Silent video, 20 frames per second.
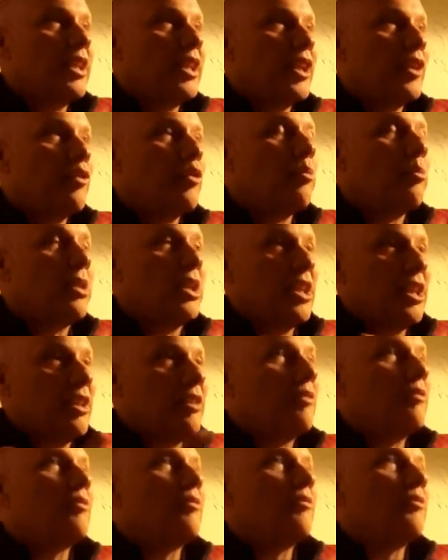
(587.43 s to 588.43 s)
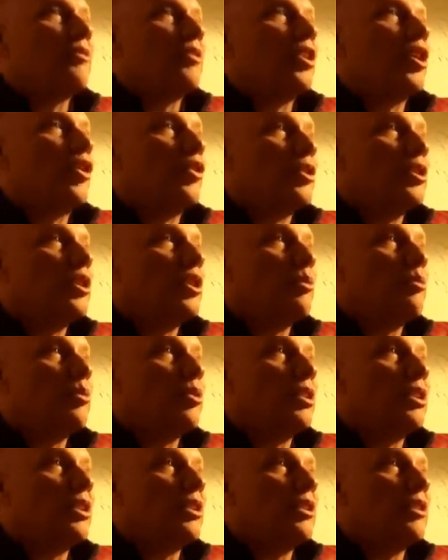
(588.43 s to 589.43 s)
there will be those that
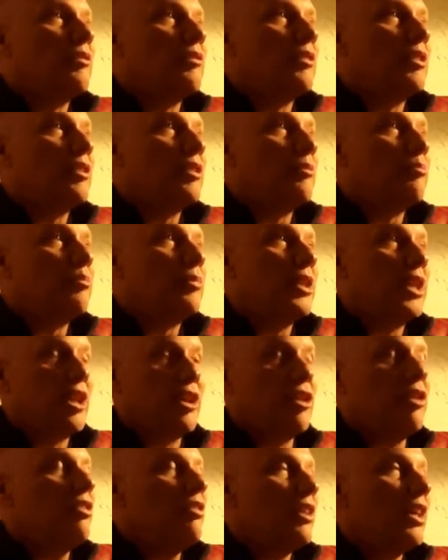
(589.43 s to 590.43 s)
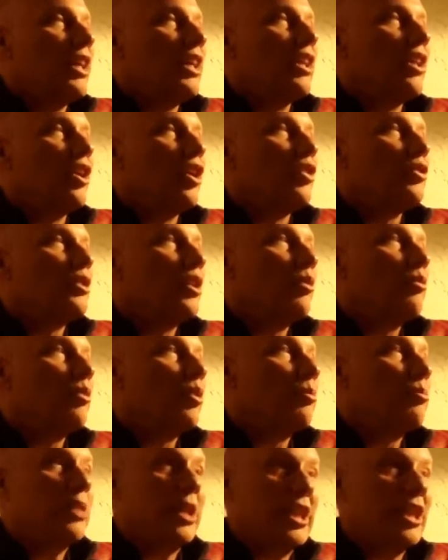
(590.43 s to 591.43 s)
would kill and those that would be